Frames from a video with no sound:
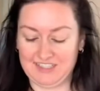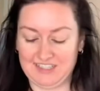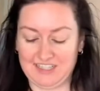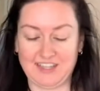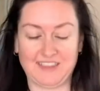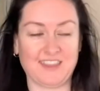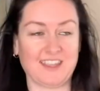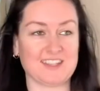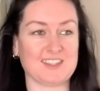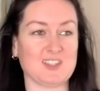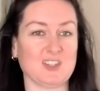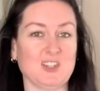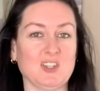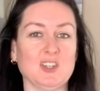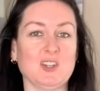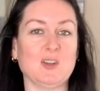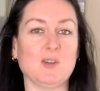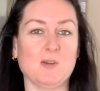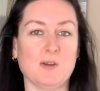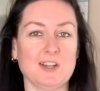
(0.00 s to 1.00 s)
And that's a
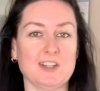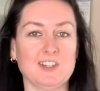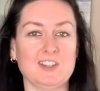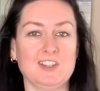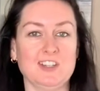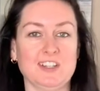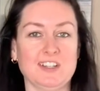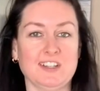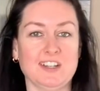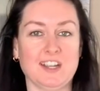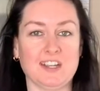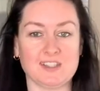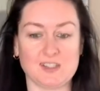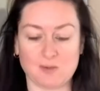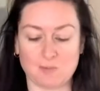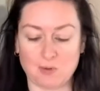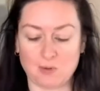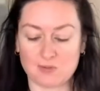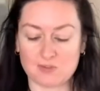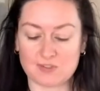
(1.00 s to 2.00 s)
good question. I
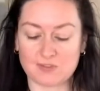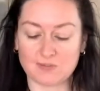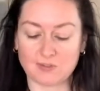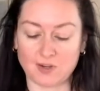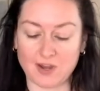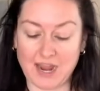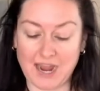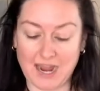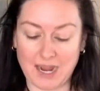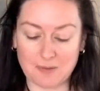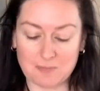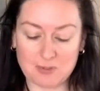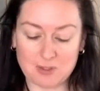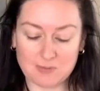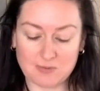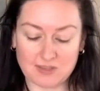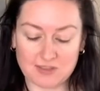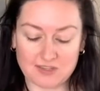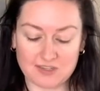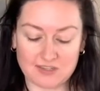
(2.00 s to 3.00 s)
suppose if you're happy
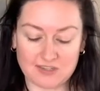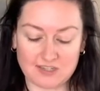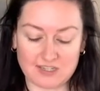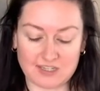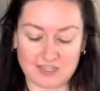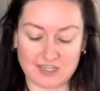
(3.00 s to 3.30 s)
with it